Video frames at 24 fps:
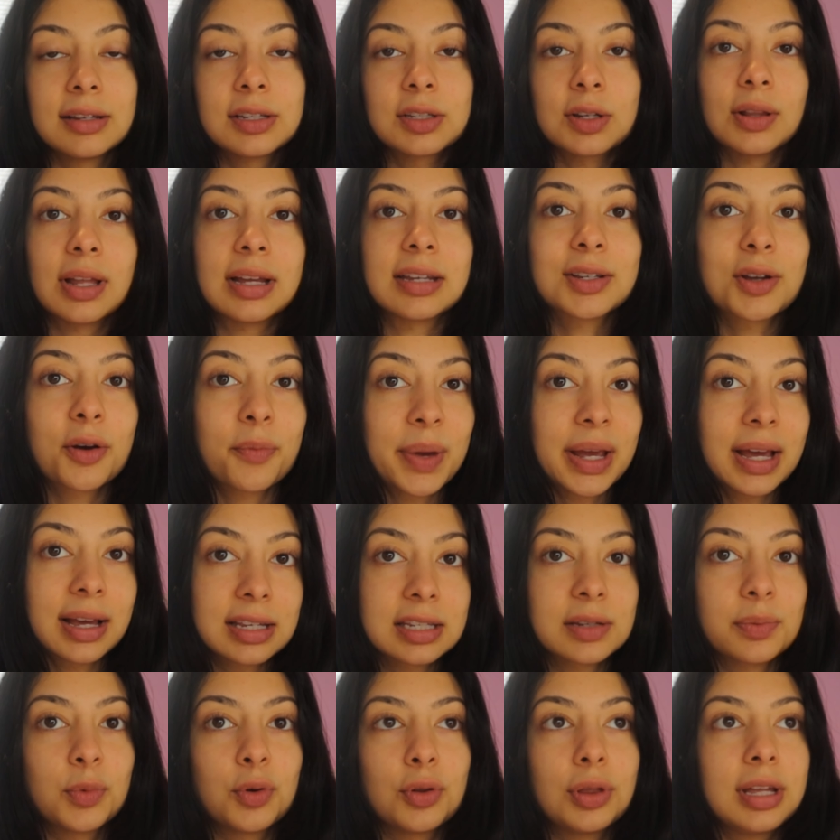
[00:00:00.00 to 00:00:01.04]
so let's go make a
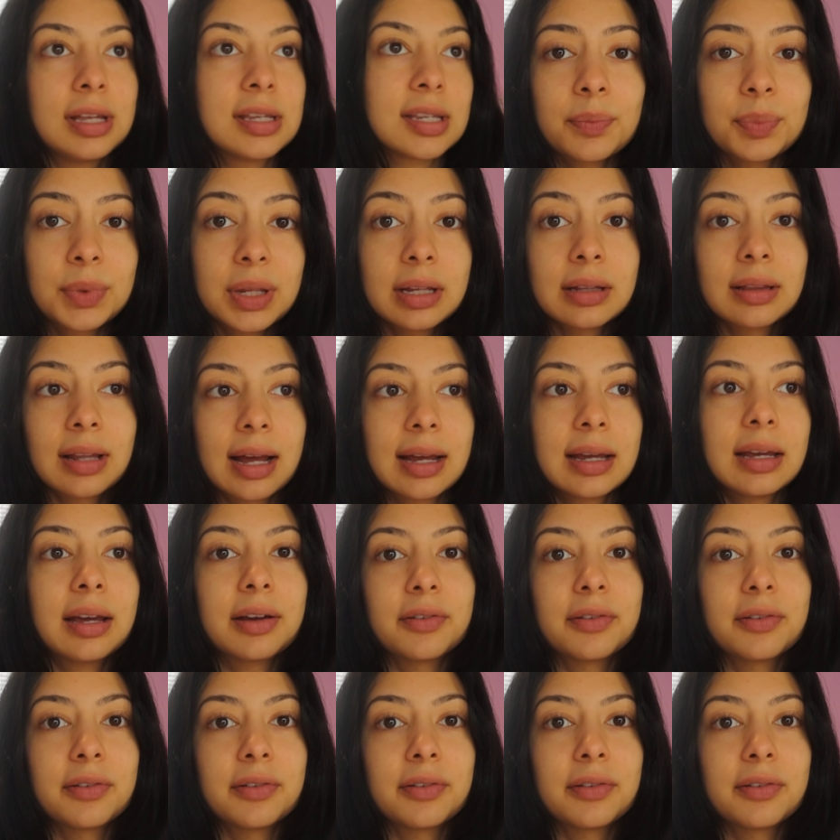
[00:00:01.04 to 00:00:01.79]
smoothie, something light